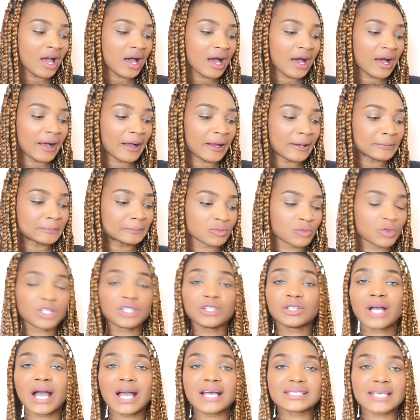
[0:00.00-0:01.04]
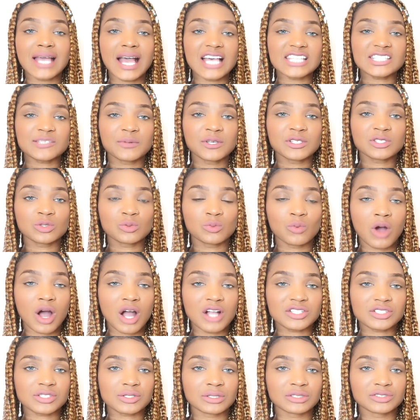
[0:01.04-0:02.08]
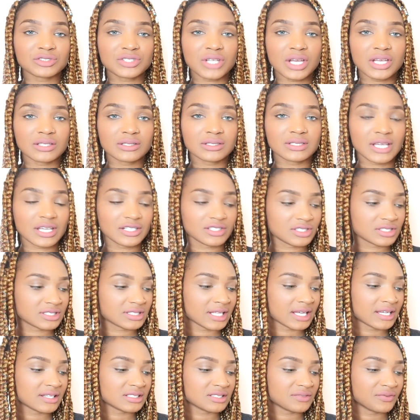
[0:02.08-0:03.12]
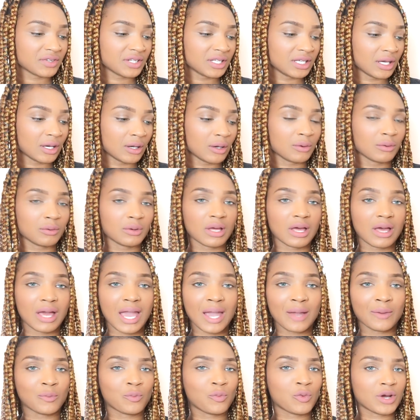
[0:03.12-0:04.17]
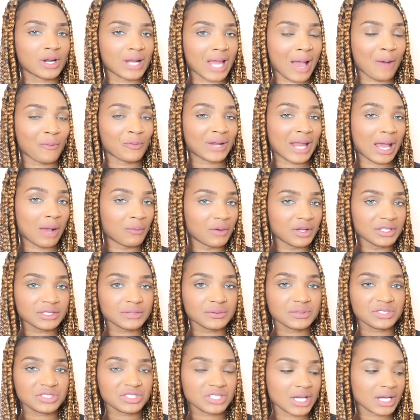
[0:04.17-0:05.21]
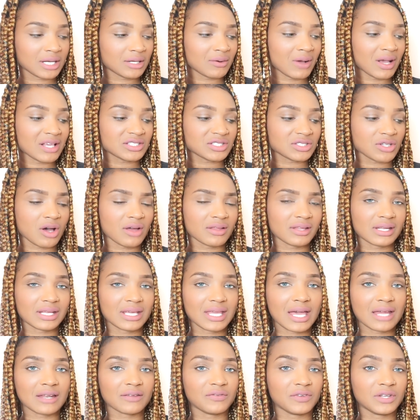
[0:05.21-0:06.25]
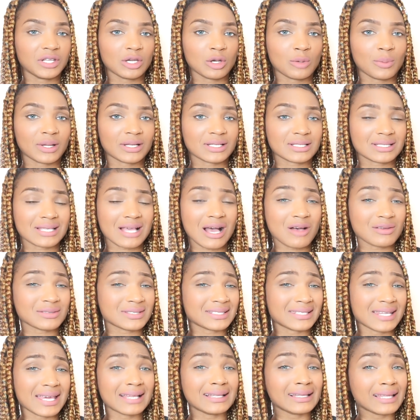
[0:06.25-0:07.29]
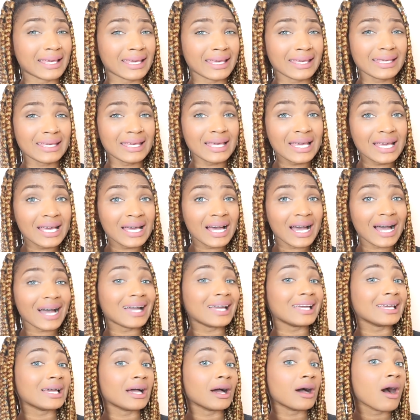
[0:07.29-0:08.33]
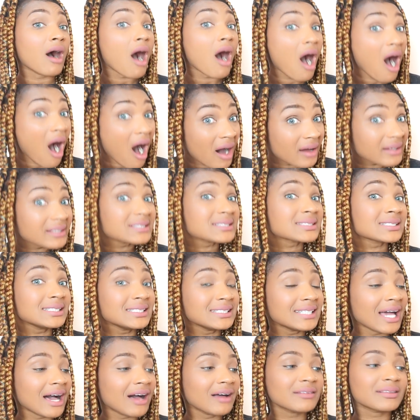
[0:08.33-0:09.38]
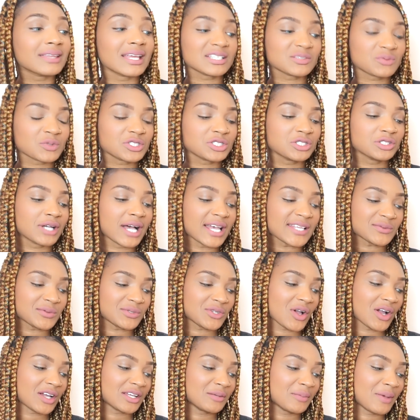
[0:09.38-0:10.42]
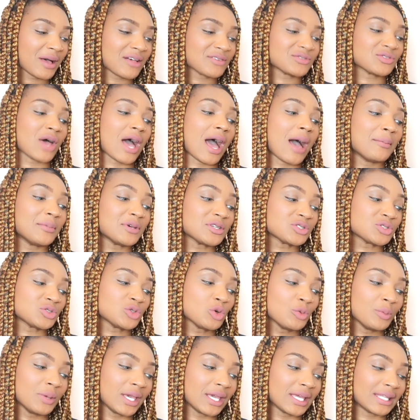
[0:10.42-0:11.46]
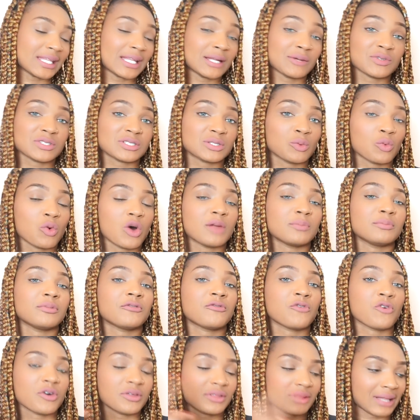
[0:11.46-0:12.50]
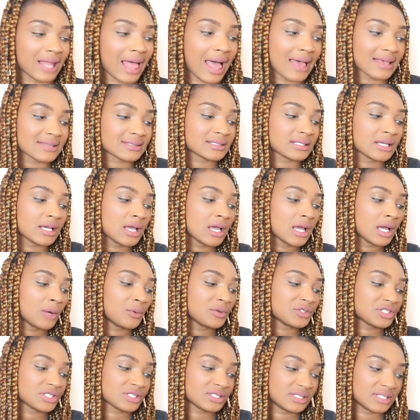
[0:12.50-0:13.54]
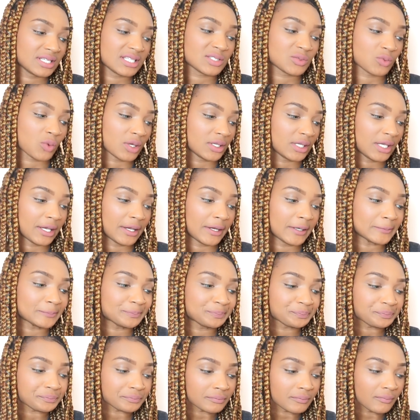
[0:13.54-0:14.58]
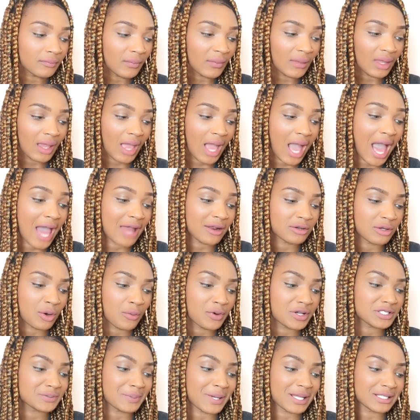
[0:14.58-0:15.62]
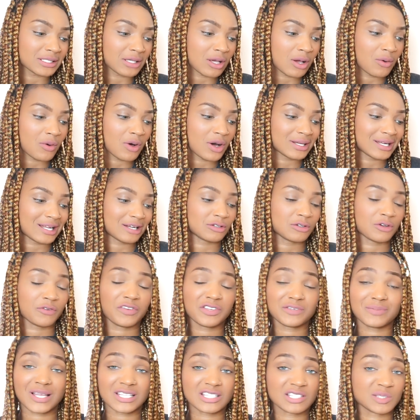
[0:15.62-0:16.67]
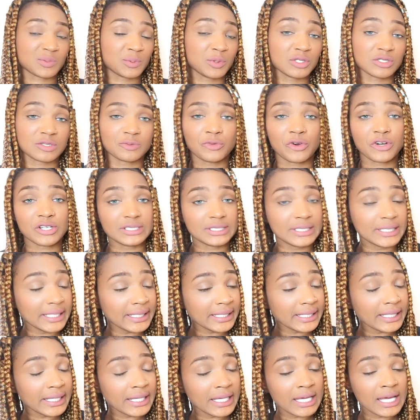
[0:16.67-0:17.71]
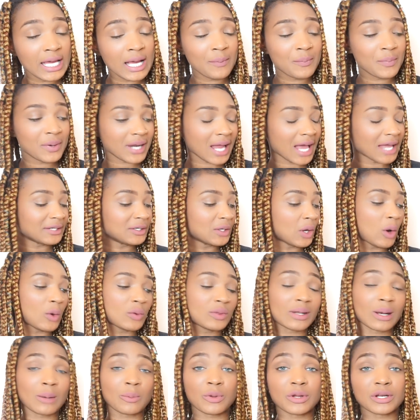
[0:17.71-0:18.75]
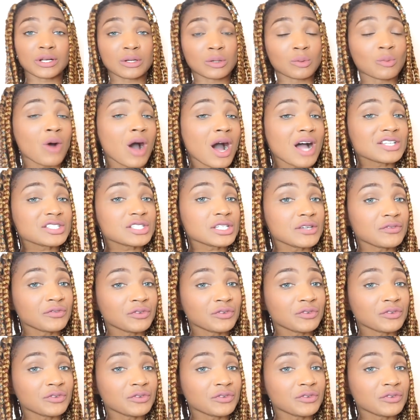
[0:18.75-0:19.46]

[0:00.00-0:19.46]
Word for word: Um, one of you guys asked me to watch J Deji's latest video and what when I went to his channel, I saw that he had a video about his house in LA. I honestly doubt that's what you guys were talking about. So I'm assuming that it was the one before the last, which is this one here. I don't know what's about to go on. I don't know if he's about to spill some more tea, but I know that I'm ready to watch.